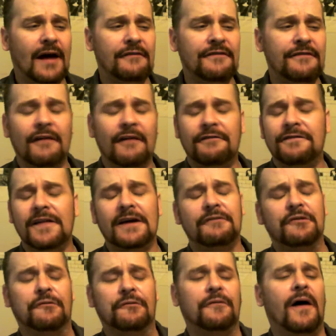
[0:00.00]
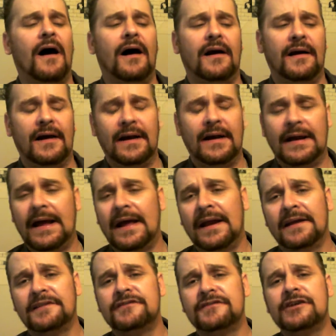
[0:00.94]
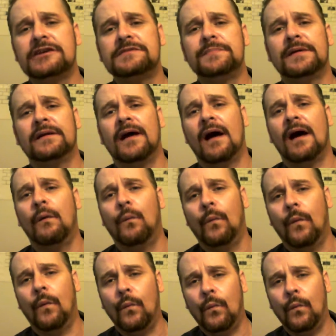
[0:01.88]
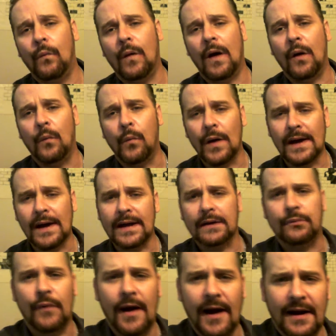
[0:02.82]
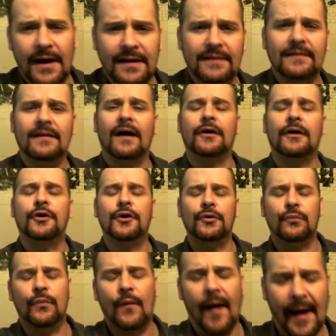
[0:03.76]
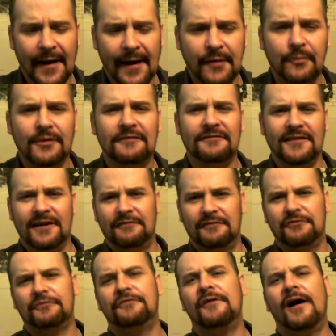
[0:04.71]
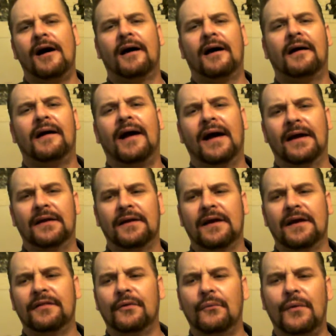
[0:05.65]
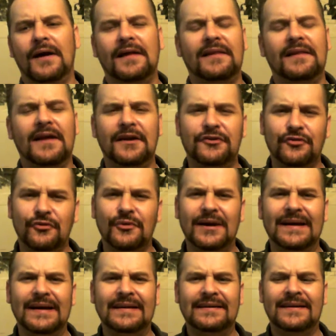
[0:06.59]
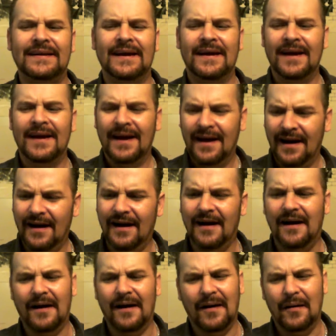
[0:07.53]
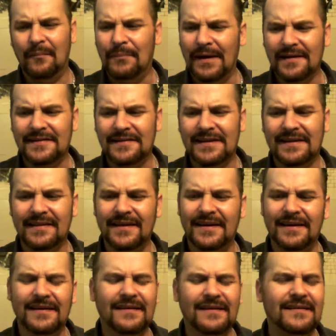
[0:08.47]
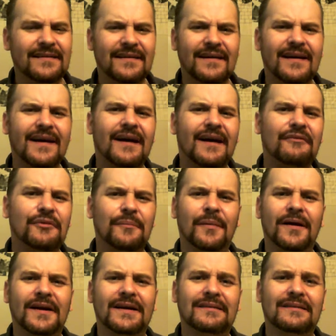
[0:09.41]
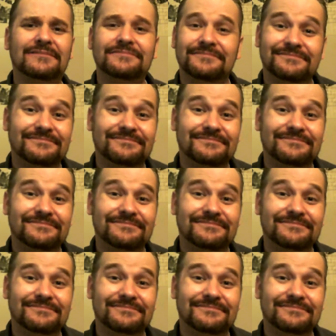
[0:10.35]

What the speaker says: I found Flavour Fog, and it's just been a wicked ride, a good ride with Flavour Fog, and the way they treat basically everybody.